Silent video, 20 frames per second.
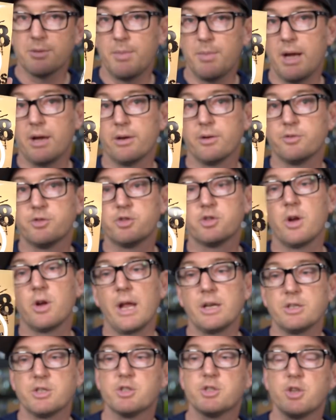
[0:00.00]
amount of
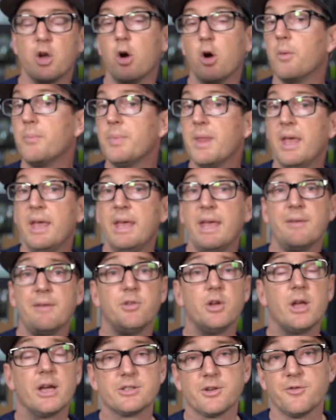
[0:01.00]
stretch. So if
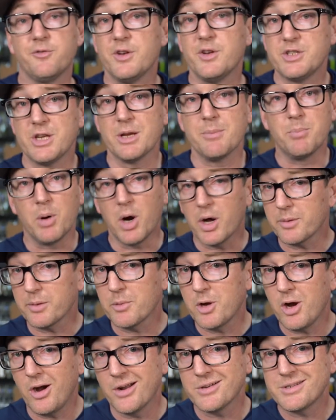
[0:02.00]
you guys are fishing bottom
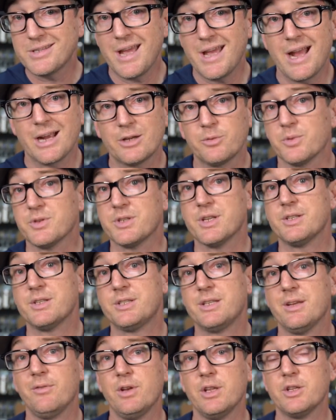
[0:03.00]
contact where
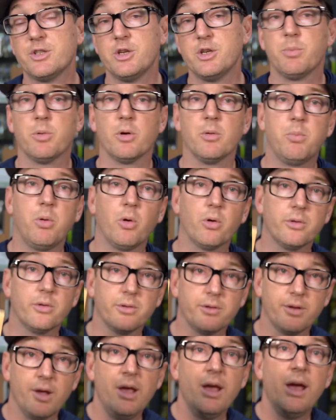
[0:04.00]
sensitivity is super
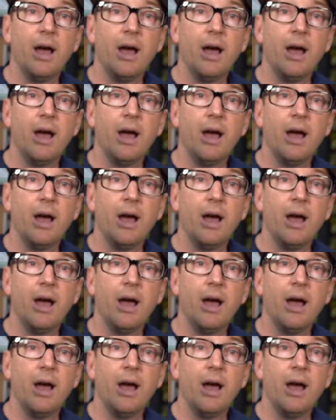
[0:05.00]
important,